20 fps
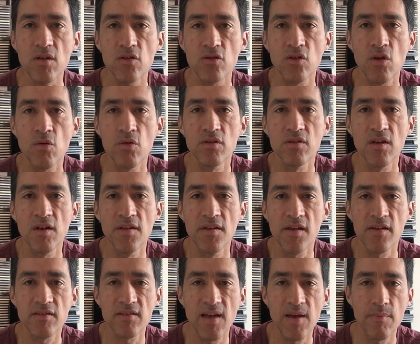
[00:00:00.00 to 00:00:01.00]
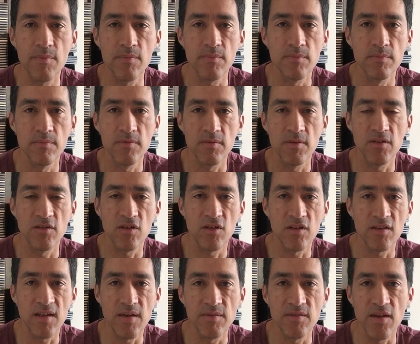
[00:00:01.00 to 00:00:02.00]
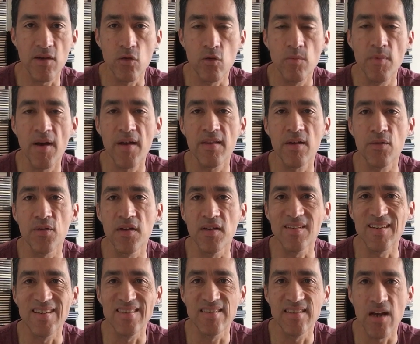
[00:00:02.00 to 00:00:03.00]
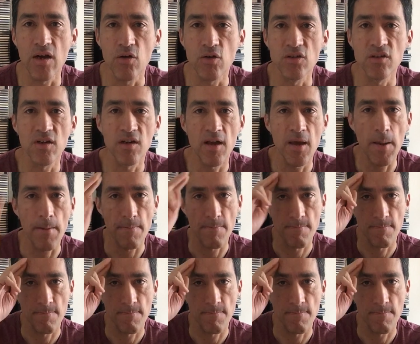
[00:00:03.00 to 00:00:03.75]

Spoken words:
So until next time, this is Christian. Say goodbye down in Santiago, Chile.